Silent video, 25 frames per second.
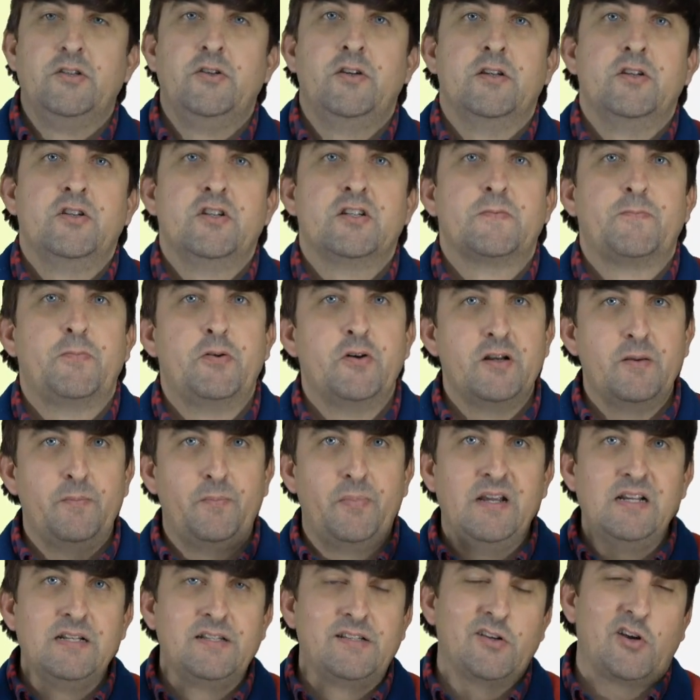You can just put a
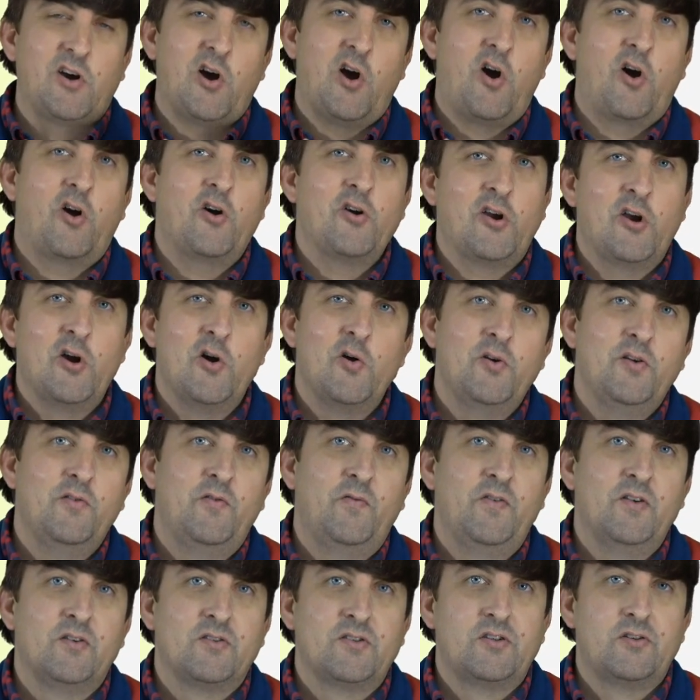basic hard-coded
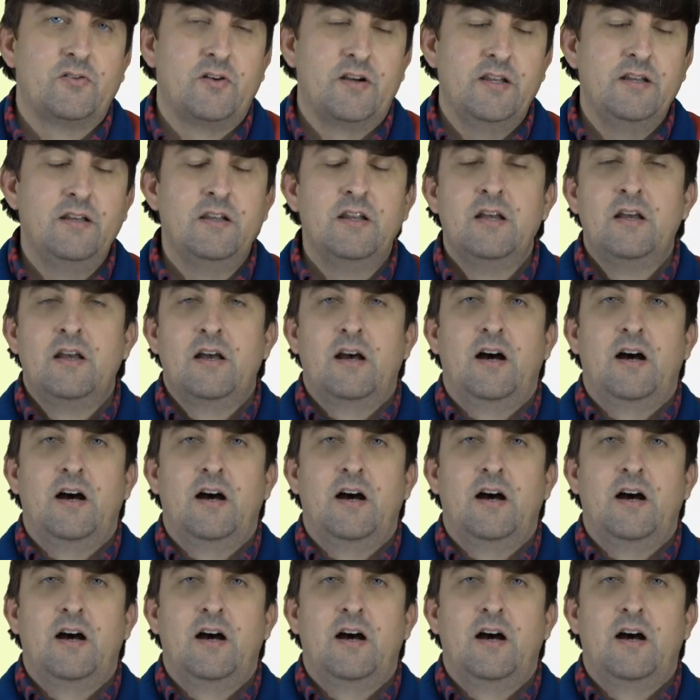filter in